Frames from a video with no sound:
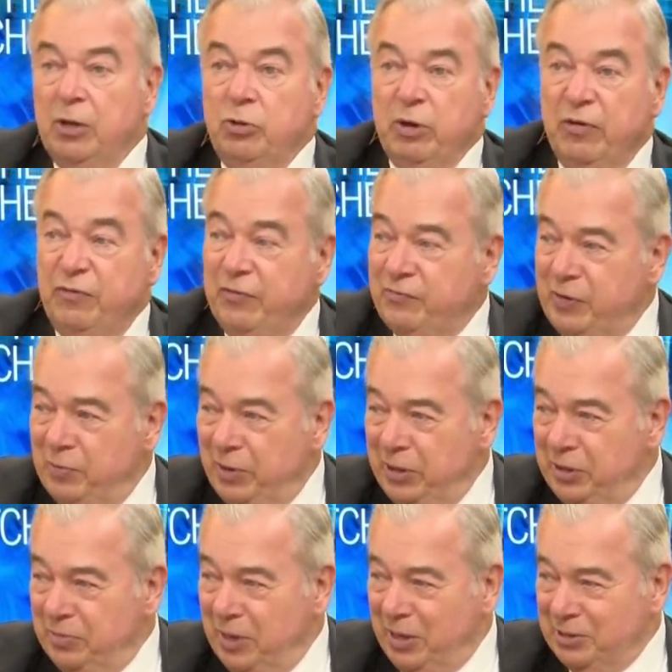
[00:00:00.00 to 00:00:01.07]
You have 50
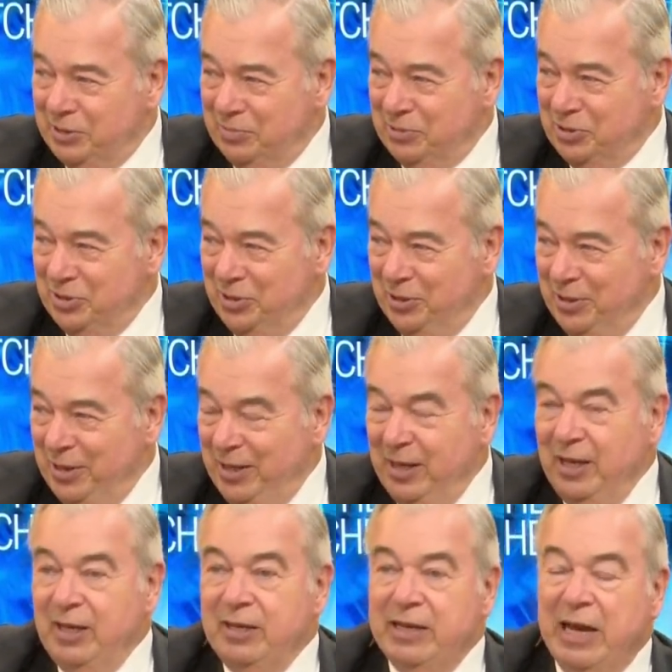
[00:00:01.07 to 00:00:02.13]
million Muslims. Mm.
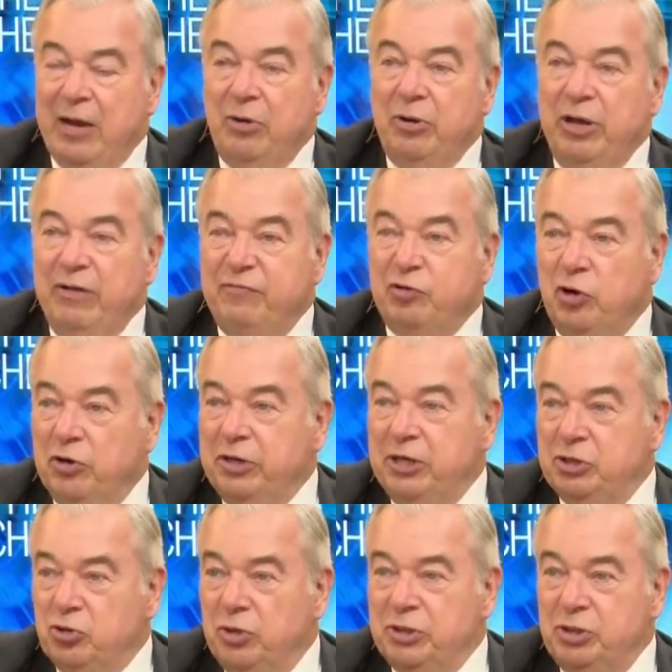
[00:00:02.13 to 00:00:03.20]
Now, if Turkey
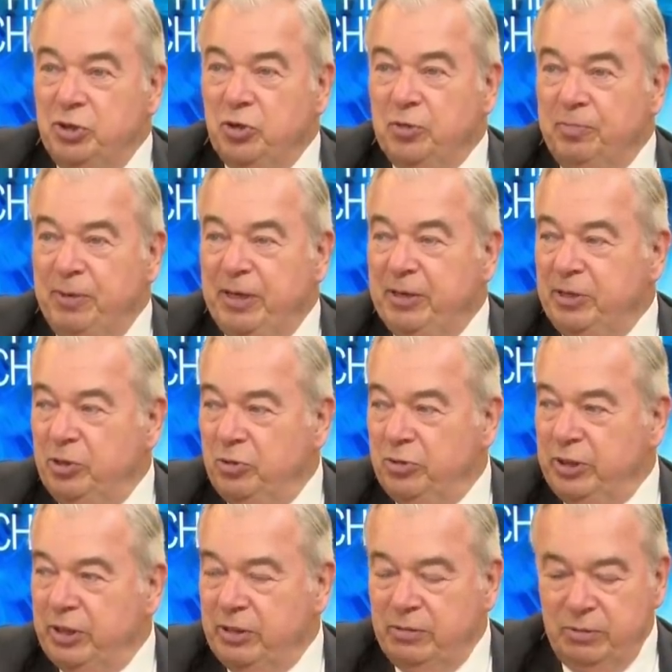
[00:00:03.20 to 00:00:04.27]
joins the European
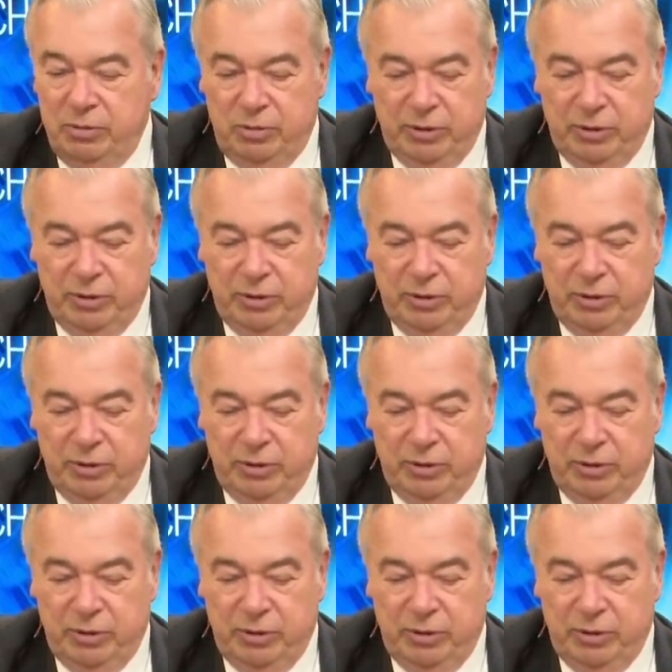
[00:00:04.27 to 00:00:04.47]
Union,